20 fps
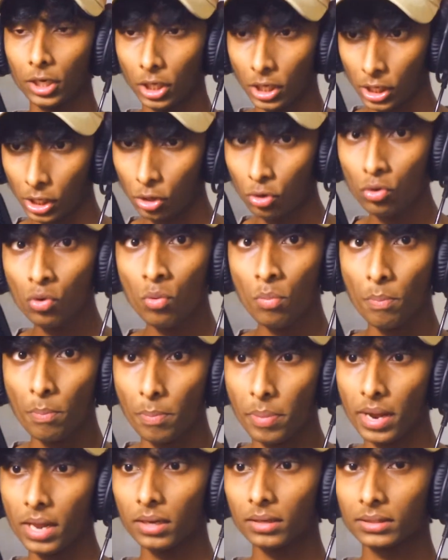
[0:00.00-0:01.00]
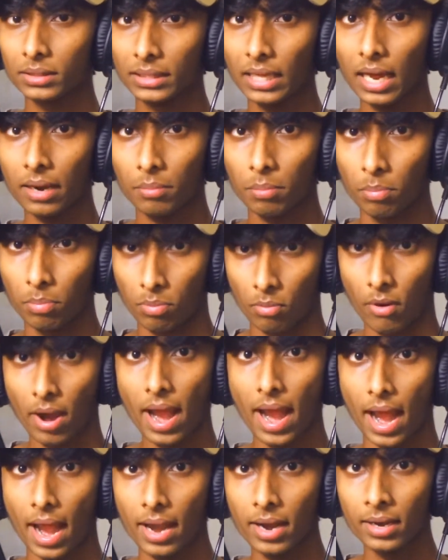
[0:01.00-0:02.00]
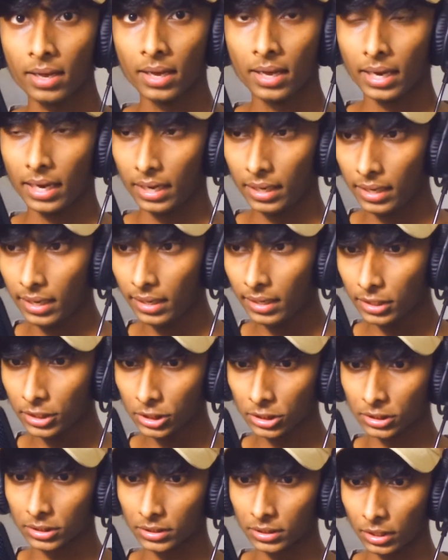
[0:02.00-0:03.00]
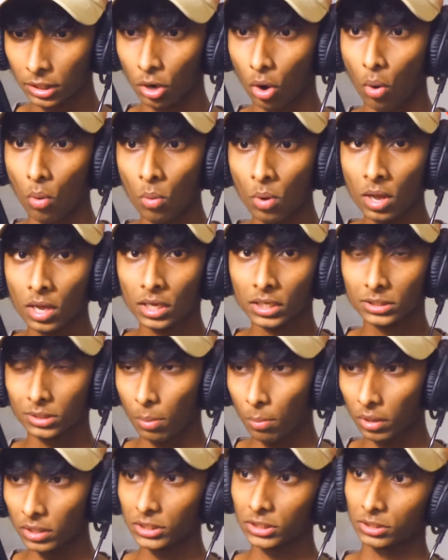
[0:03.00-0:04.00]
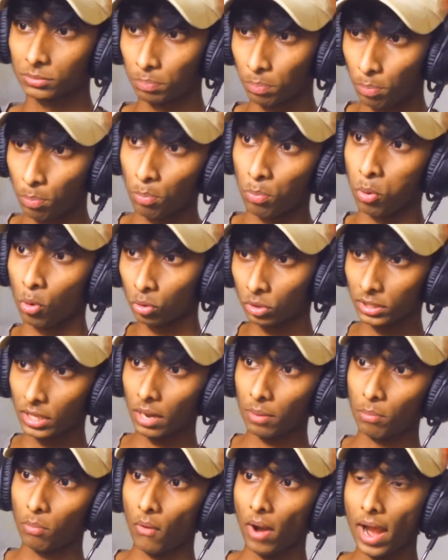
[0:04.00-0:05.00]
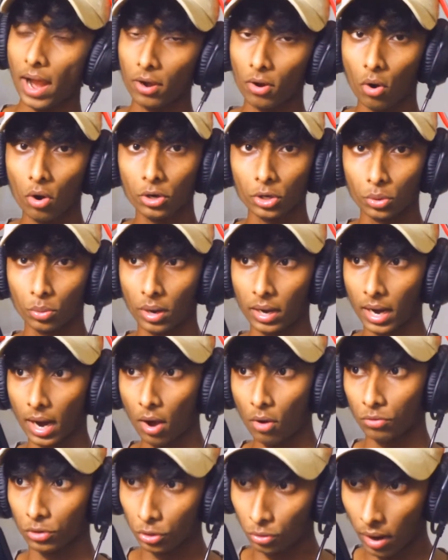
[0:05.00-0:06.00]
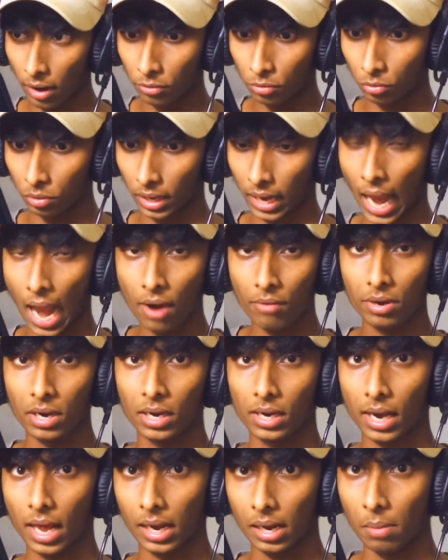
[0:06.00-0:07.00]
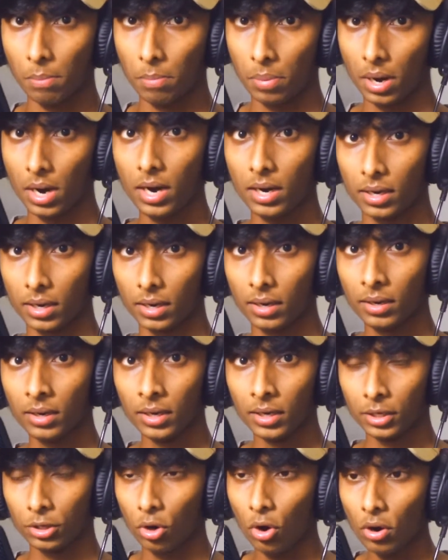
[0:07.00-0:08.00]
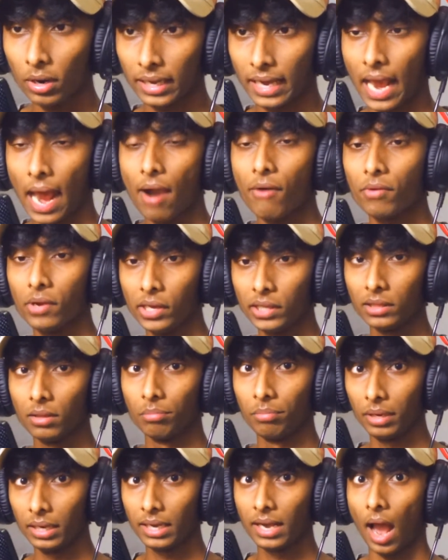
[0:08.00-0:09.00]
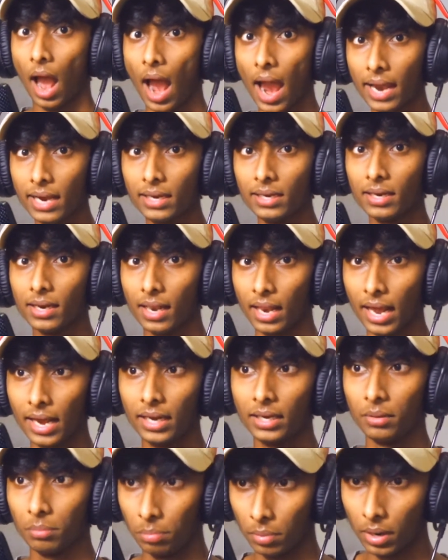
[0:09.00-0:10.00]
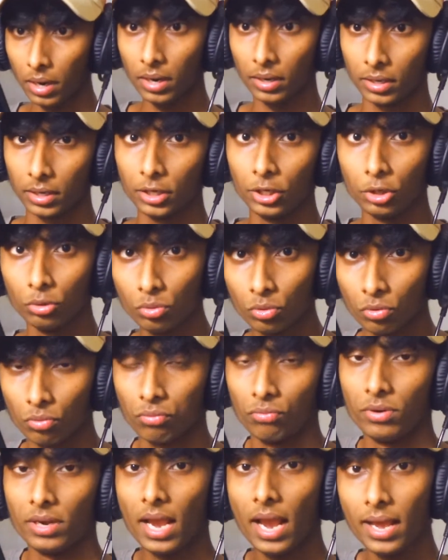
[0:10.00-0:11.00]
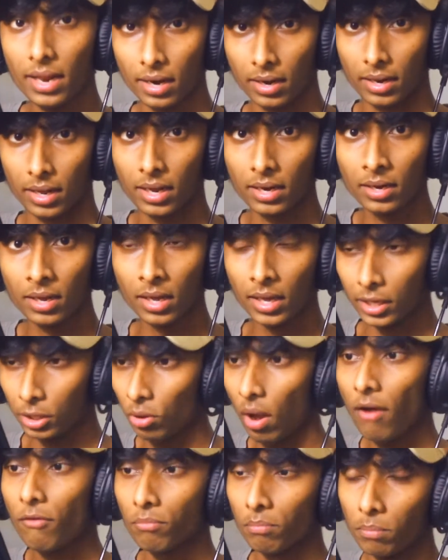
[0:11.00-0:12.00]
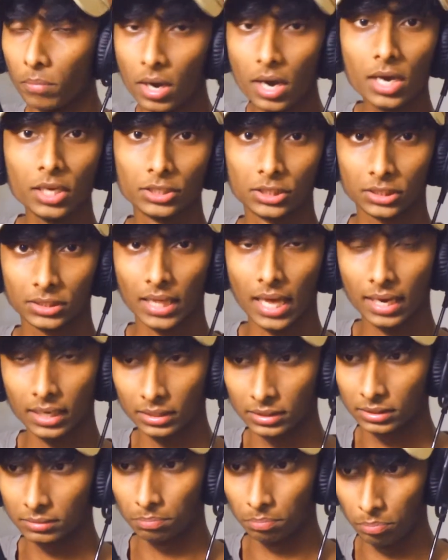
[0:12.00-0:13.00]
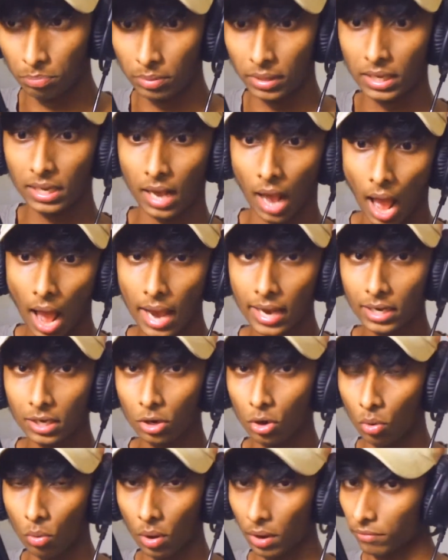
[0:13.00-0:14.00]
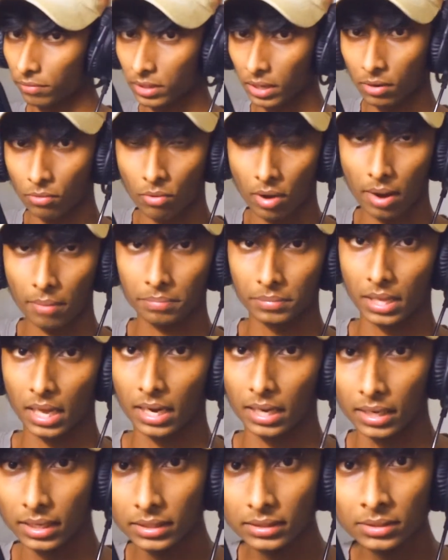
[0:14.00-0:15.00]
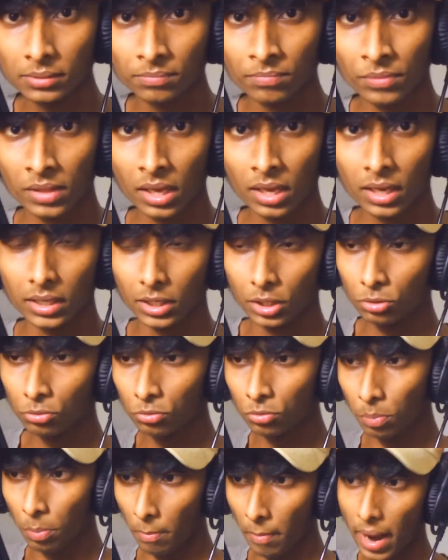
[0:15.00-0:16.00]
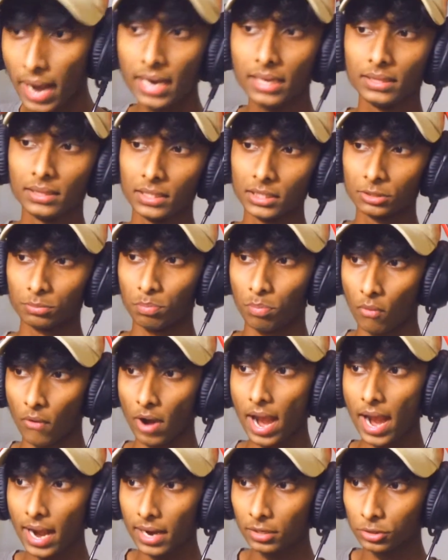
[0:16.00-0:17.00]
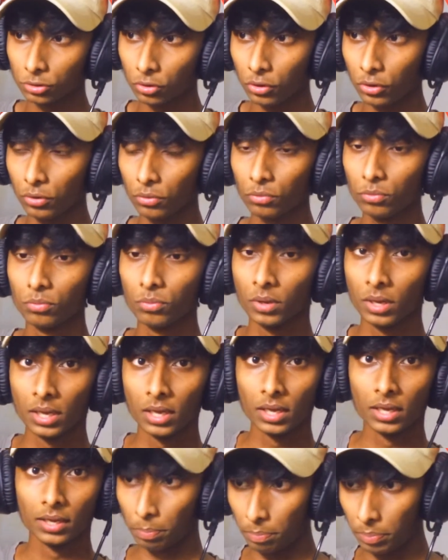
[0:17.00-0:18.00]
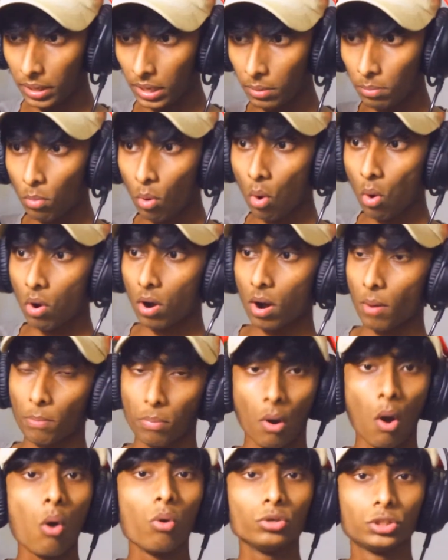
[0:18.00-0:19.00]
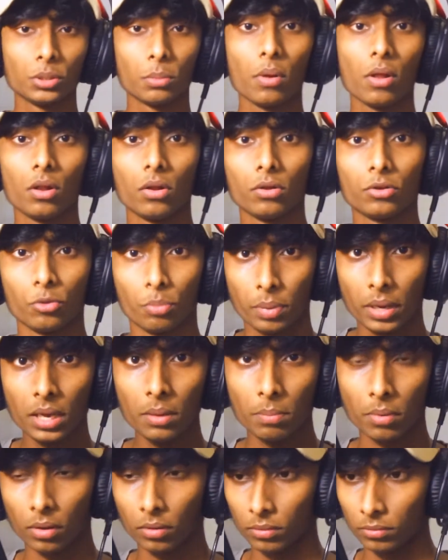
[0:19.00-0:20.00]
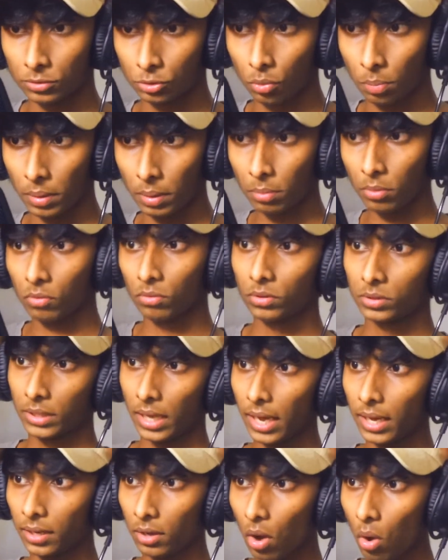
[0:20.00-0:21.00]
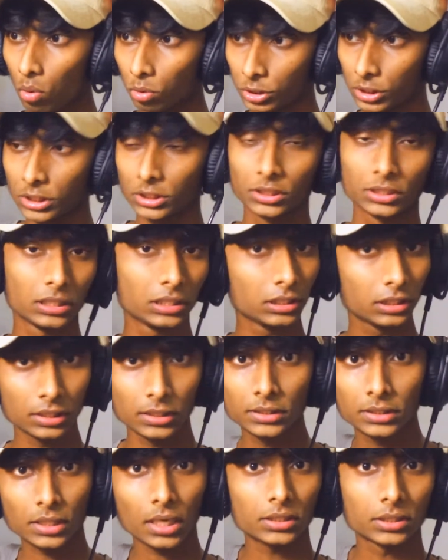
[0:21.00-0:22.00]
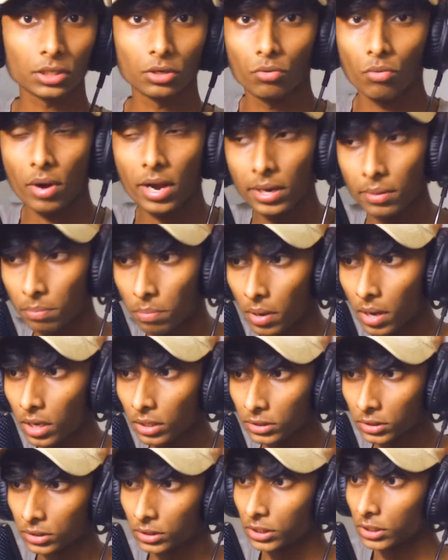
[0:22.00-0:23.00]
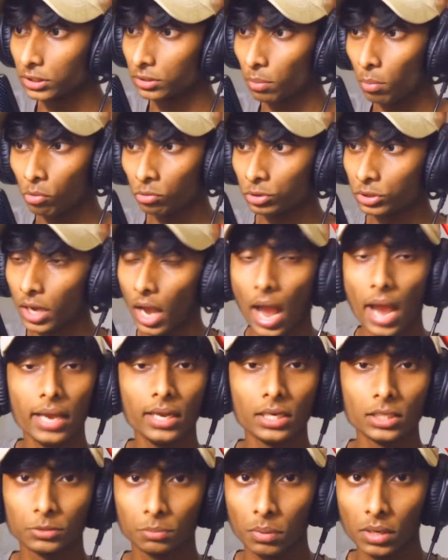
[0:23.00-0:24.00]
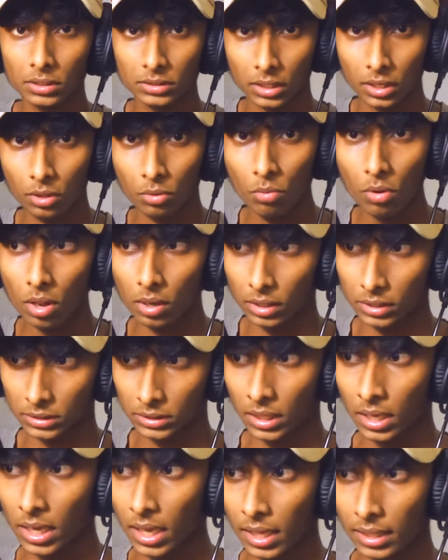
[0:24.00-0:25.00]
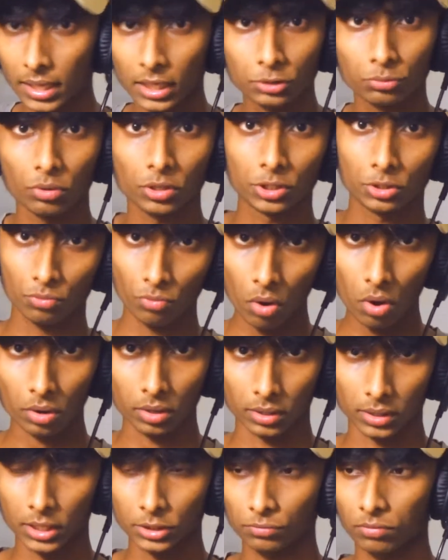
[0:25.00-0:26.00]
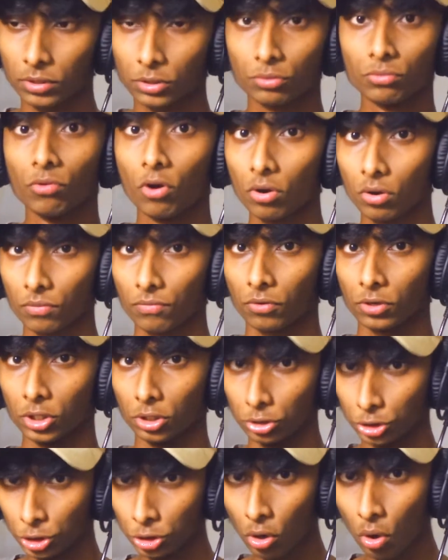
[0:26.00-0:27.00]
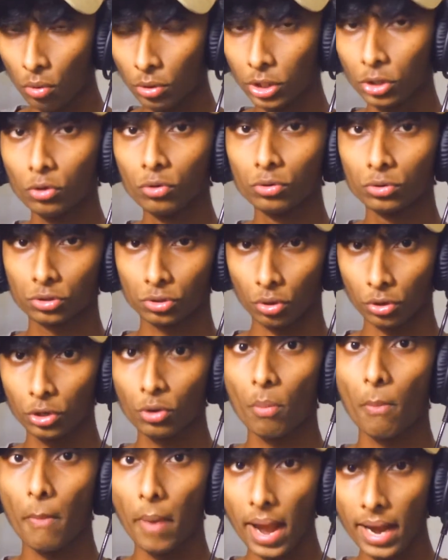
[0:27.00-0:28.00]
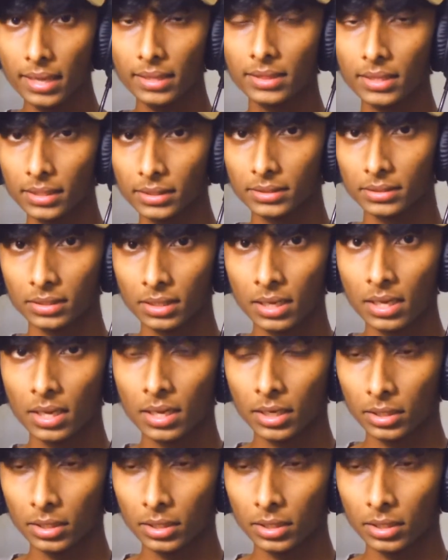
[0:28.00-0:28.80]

it. You built that brand. It didn't just, someone just put that brand on you and now you have to carry it like a burden. You're not carrying the Be Kind lady burden, you created it. You have merch that is Be Kind or whatever the crap that is. You made this brand so you be more approachable to people, so people will think, oh, she's such a great person, she's the most kindest person in the world, because that's what you wanted. That's what you wanted for your show. So you made this